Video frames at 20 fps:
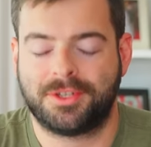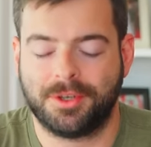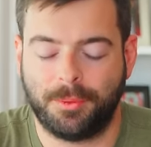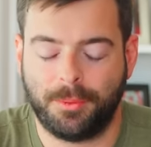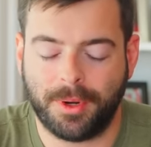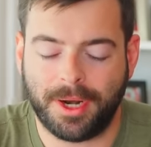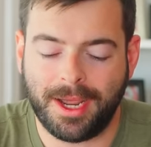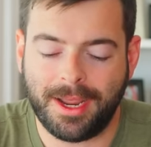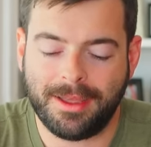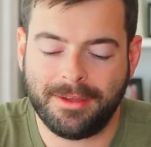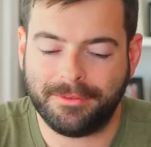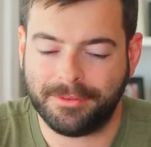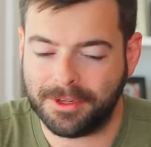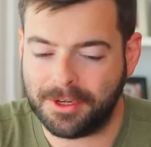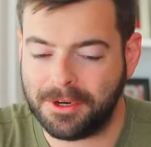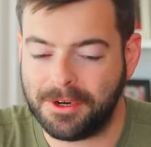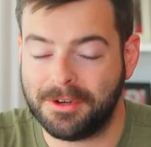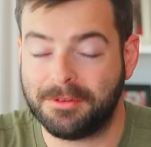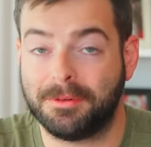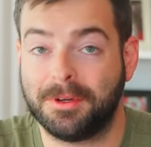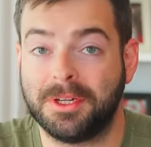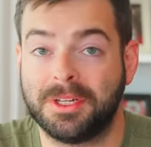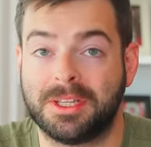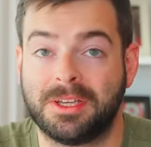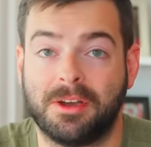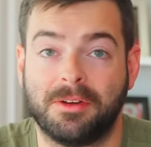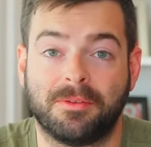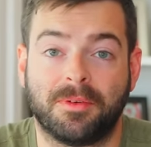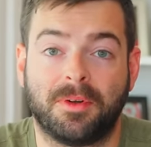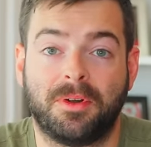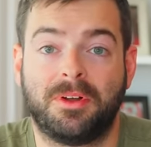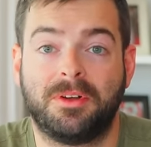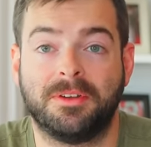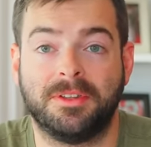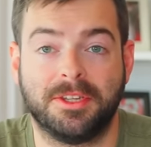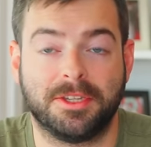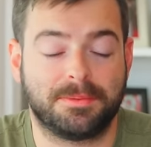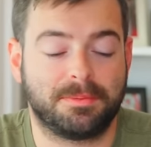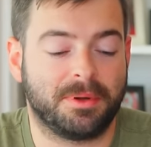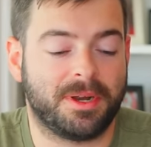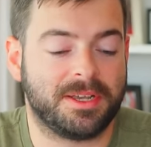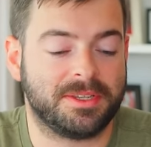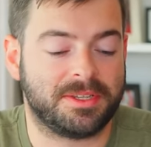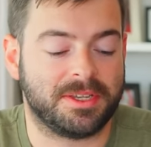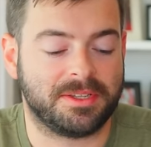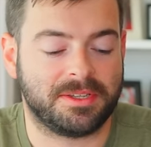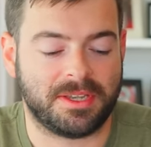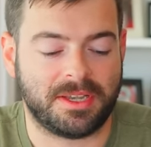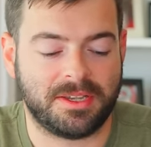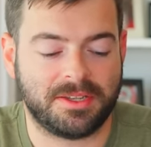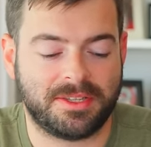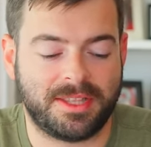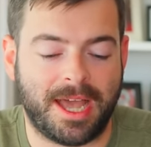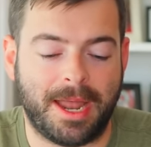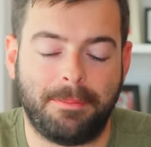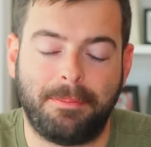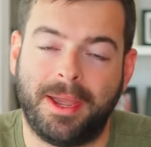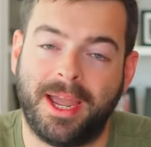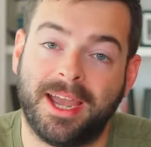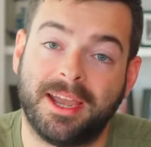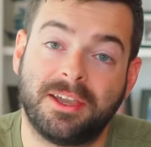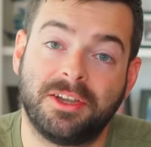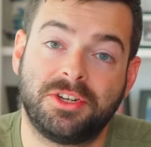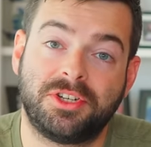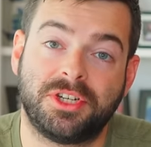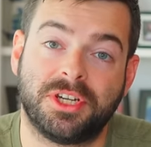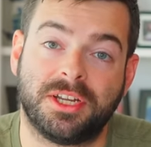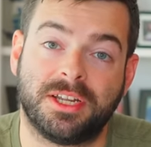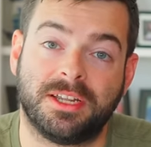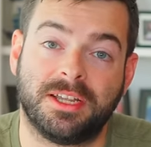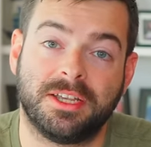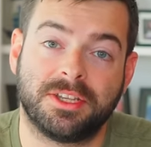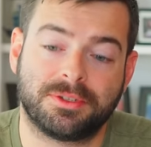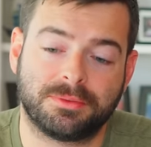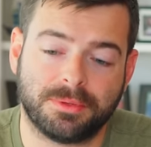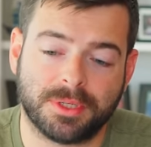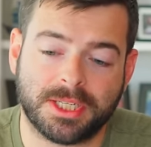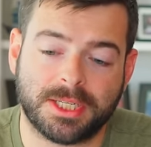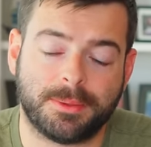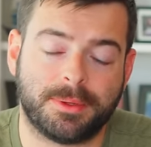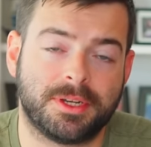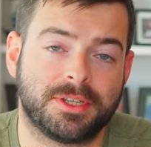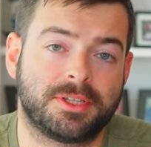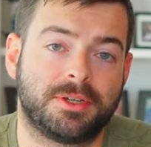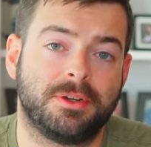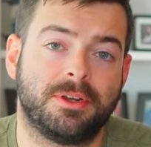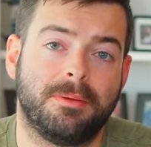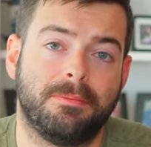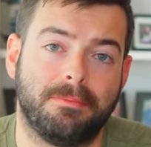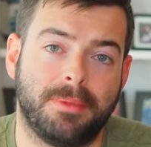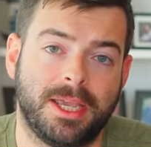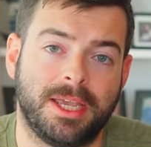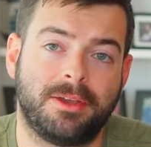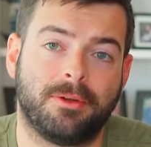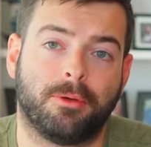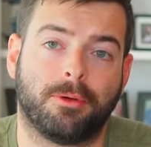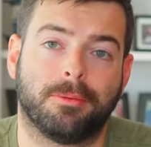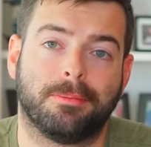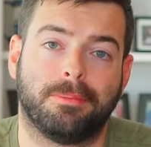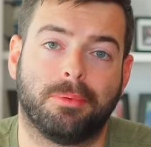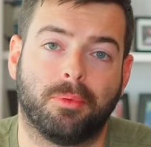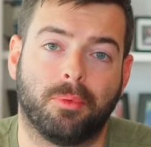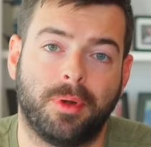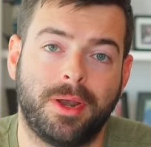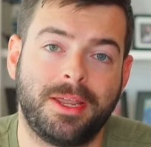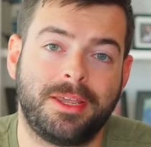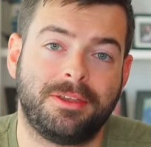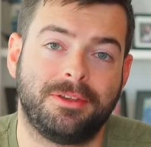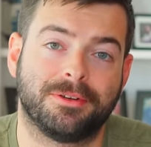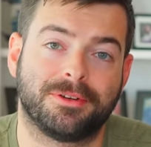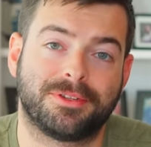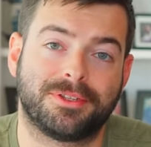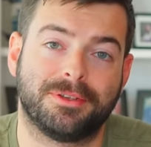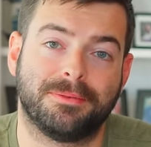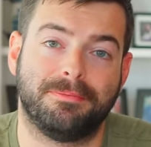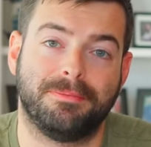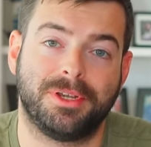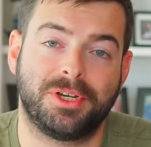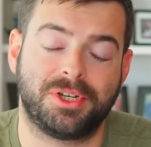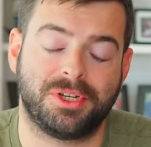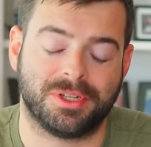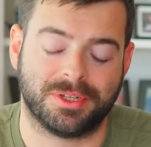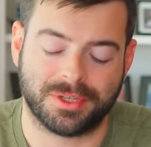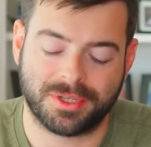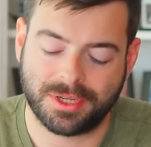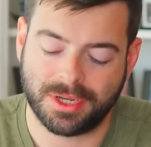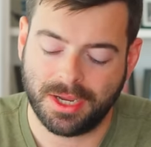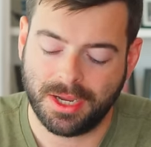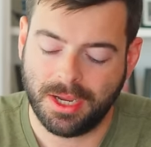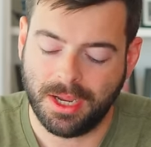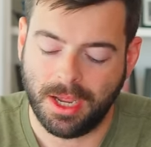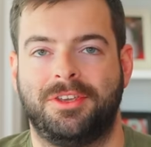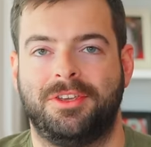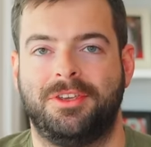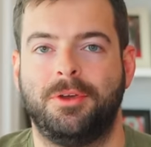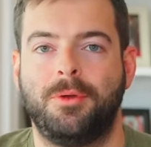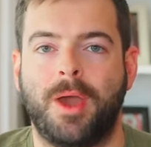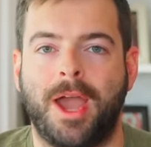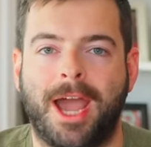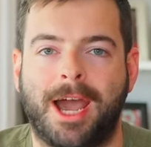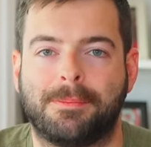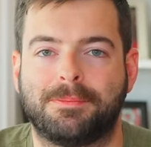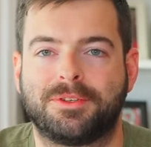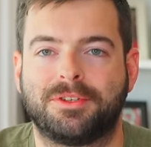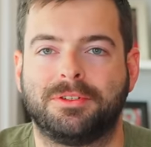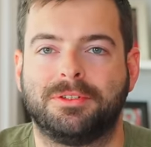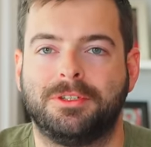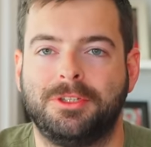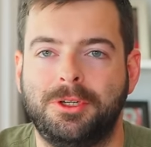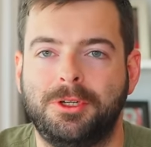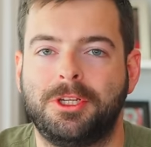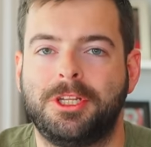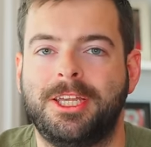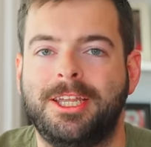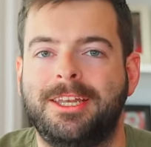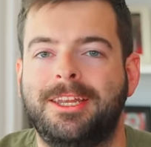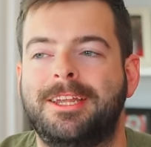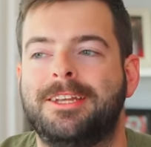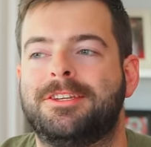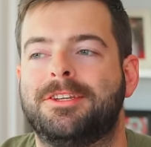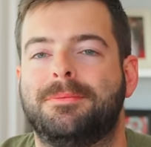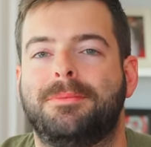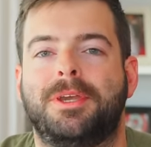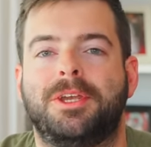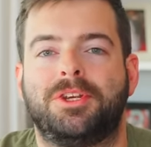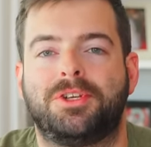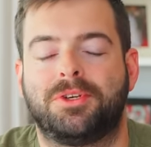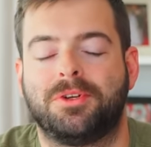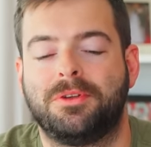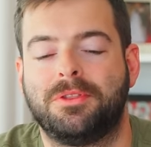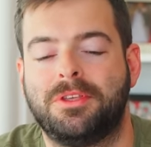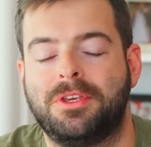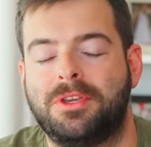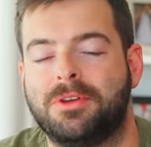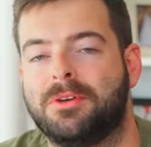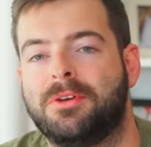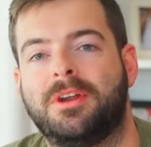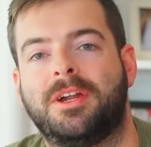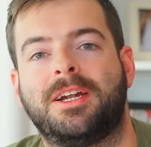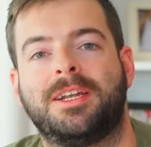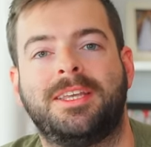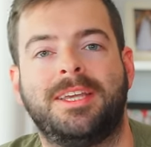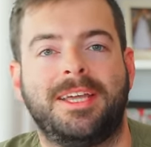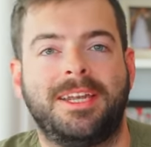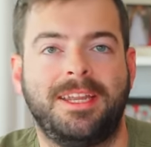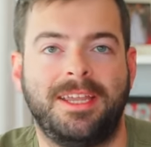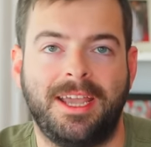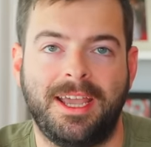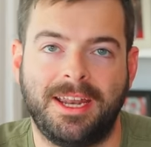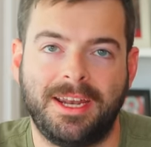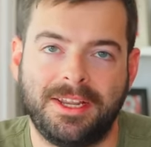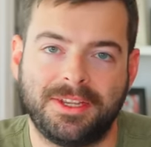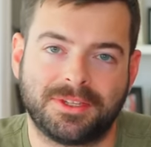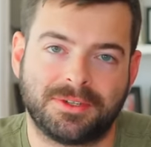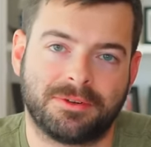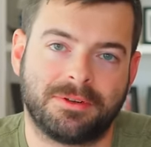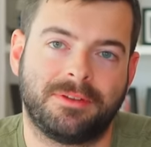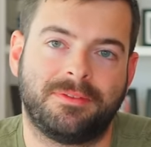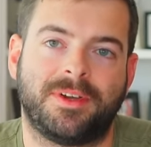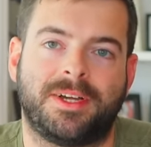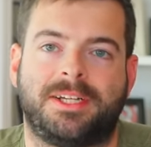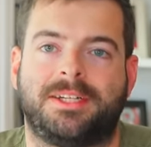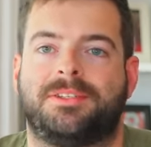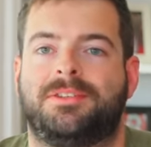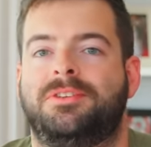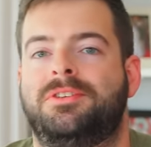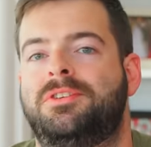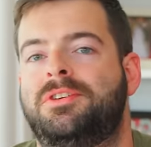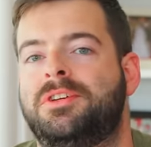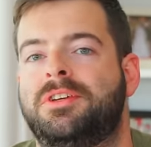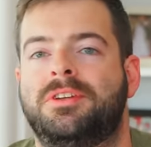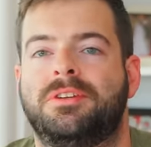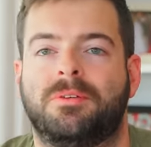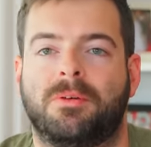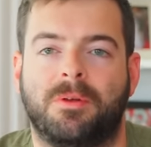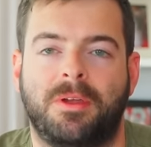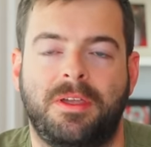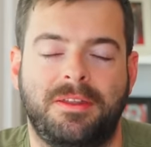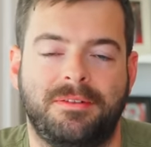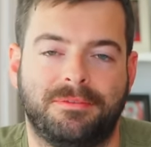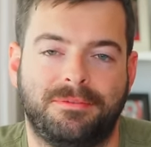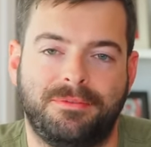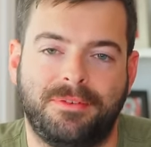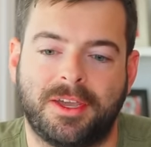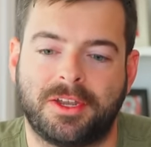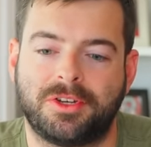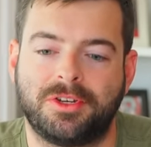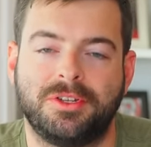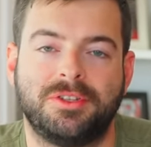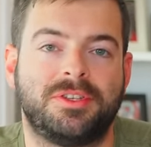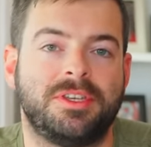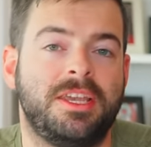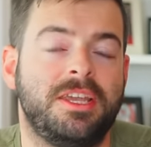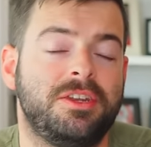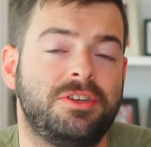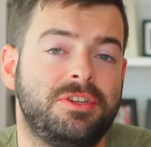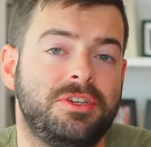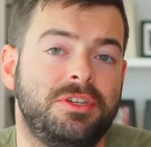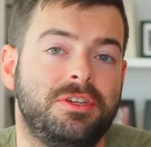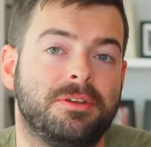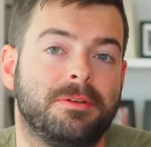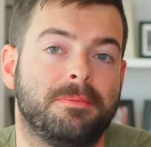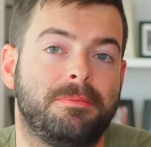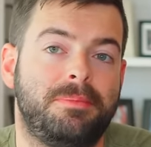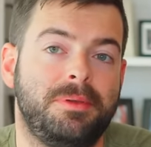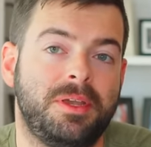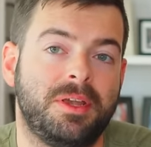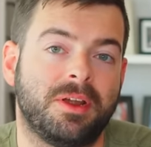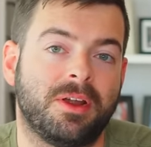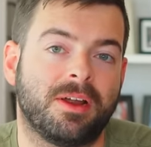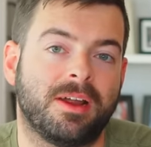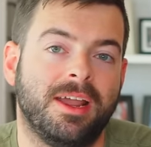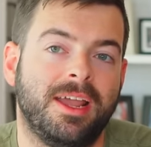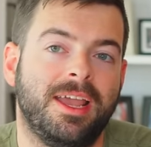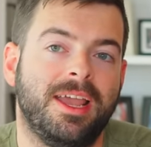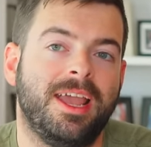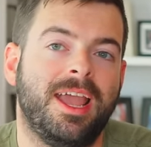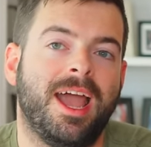So what I have learned really overall in this process is that packaging is really what is gonna make or break your submissions you absolutely need to make sure that you're not getting any sort of oxygen or infections into your beer